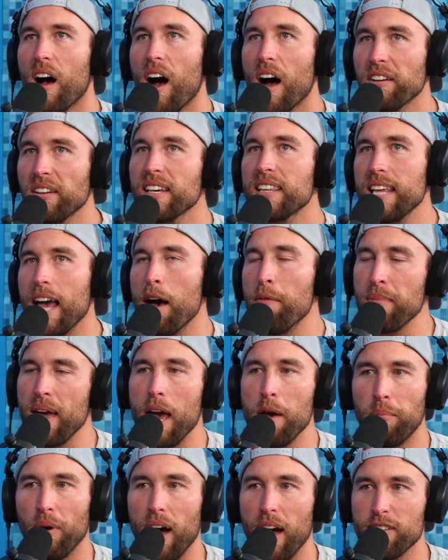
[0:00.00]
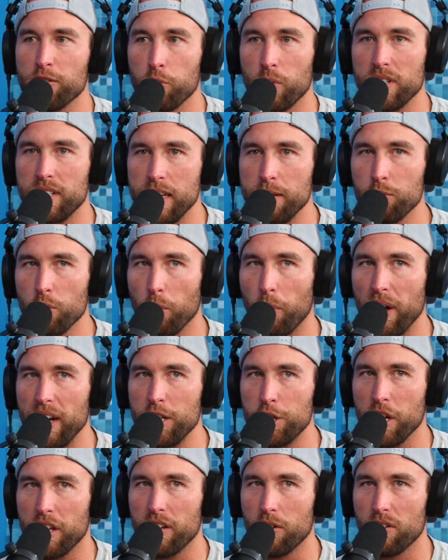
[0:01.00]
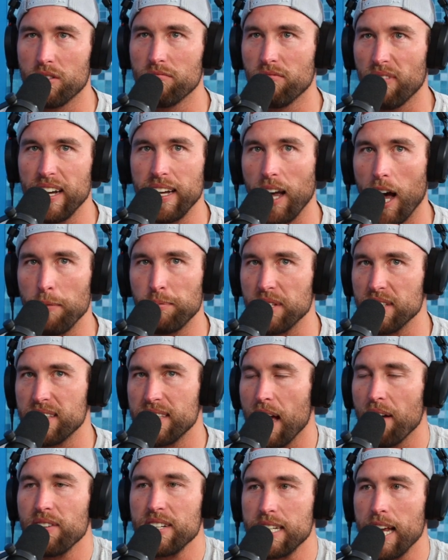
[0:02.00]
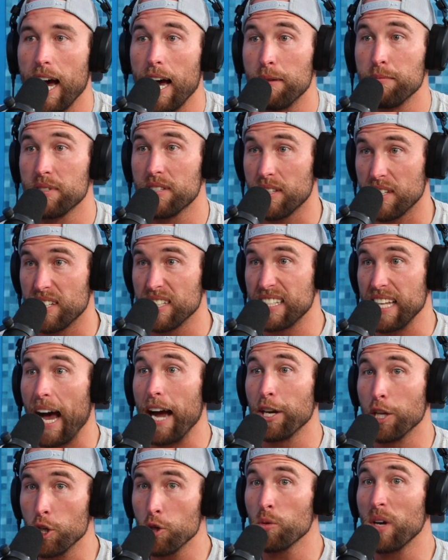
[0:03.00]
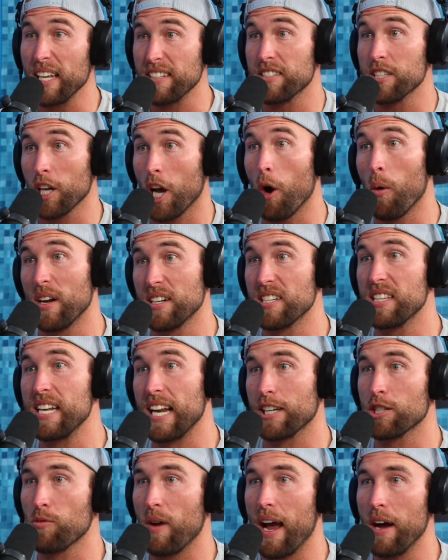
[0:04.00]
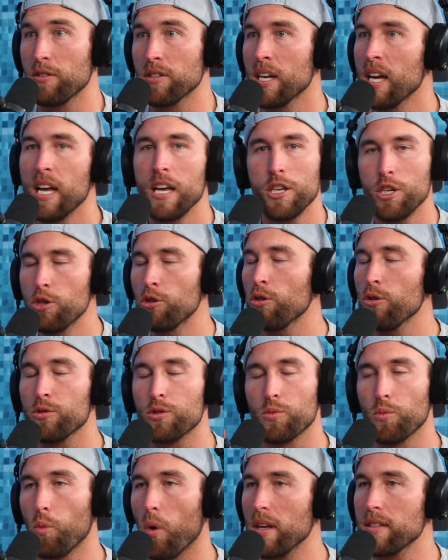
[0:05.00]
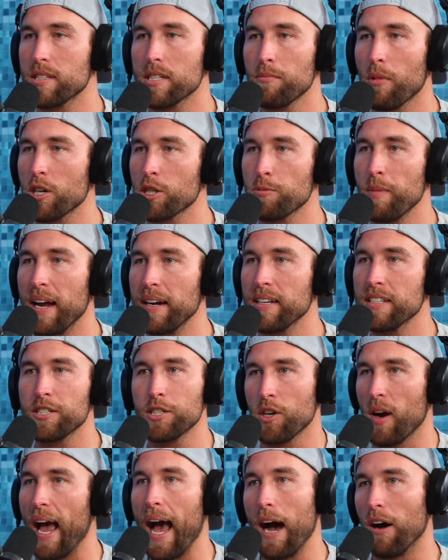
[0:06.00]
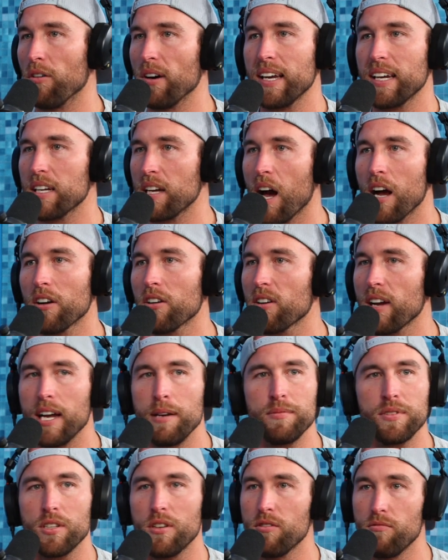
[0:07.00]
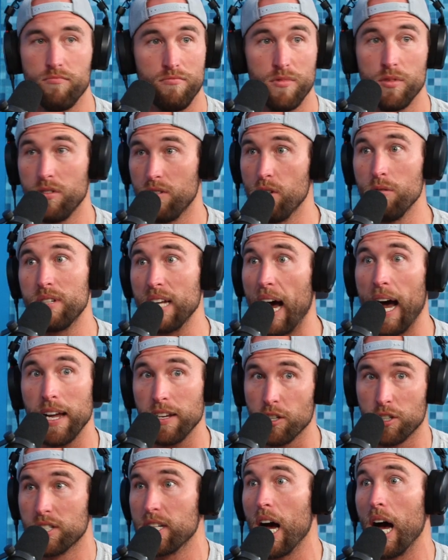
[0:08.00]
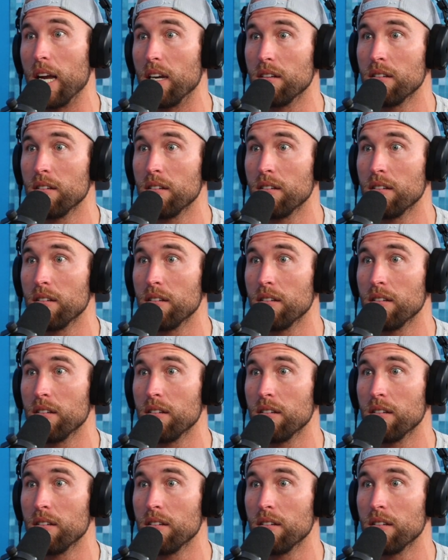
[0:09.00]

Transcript: Unlike the NBA playoffs where teams will play each other like up to 7 times to decide who gets to go on to the next round, you lose once in March Madness, you're out. Like in Hunger Games, you die, you're done.